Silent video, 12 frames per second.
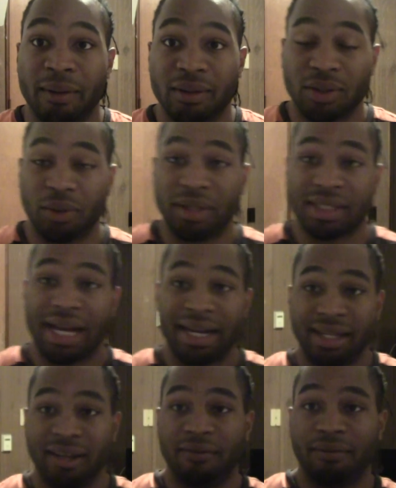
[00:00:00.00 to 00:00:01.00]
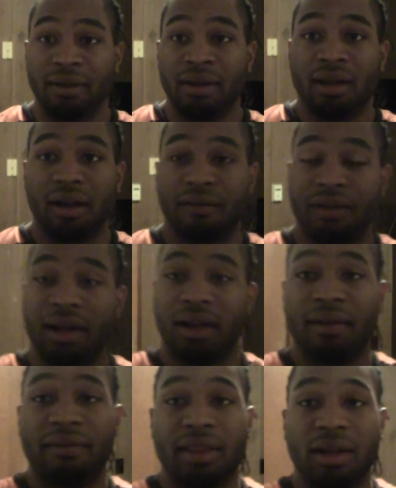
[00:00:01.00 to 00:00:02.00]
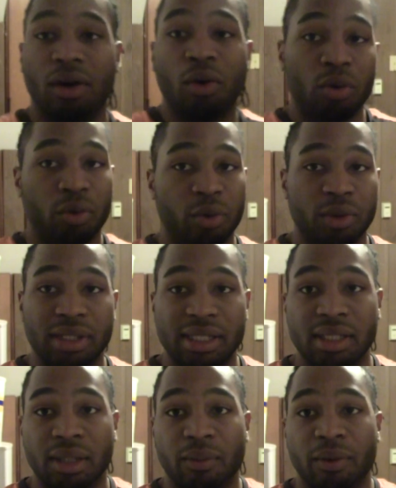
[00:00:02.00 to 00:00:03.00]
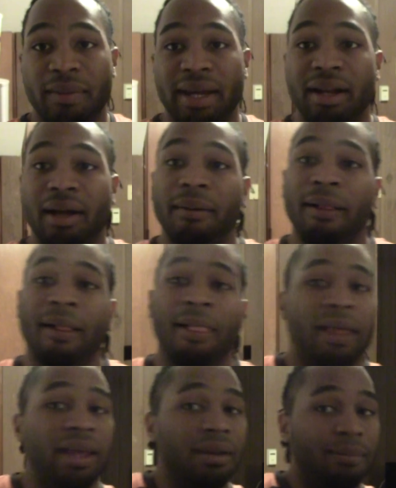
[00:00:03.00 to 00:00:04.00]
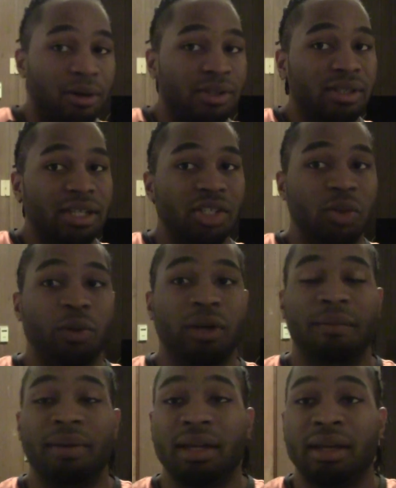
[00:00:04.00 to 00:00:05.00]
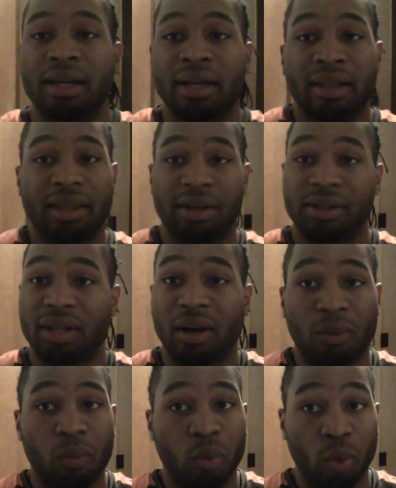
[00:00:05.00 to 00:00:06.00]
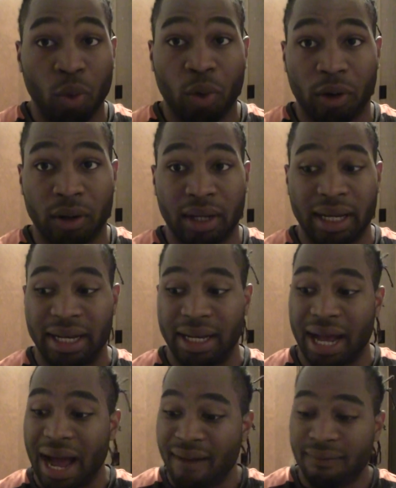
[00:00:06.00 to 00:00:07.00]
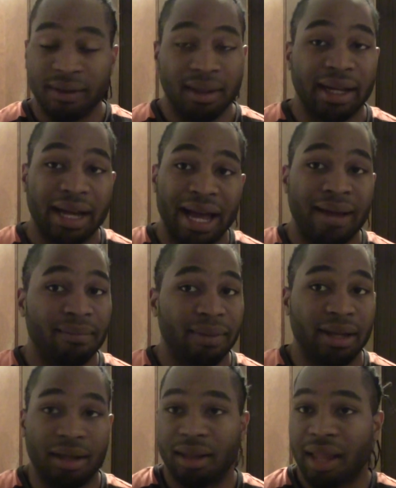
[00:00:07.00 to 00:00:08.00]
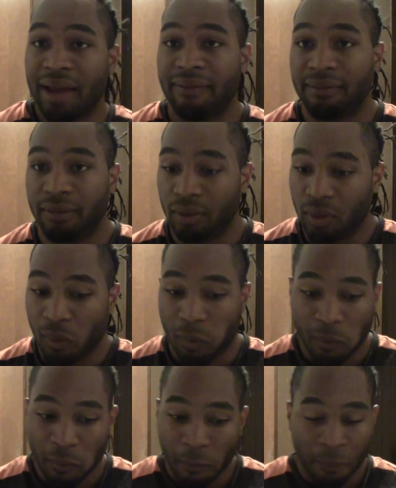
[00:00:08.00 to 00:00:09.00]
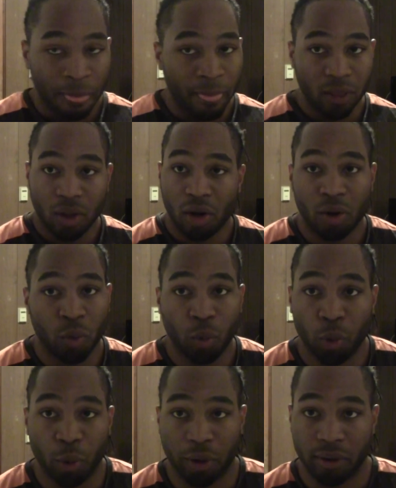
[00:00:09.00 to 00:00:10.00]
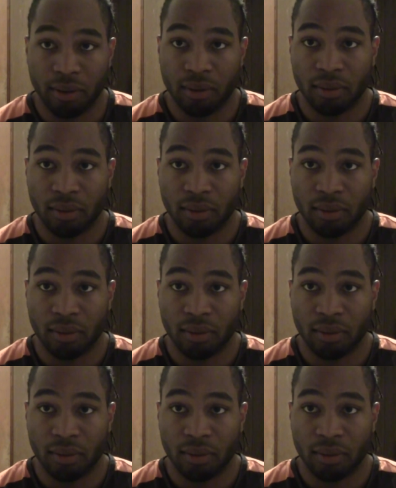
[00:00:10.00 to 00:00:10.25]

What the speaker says: So this idea of the old rules that someone made up and the person that you want to be, there's a war. And I feel like I am in a lifelong war.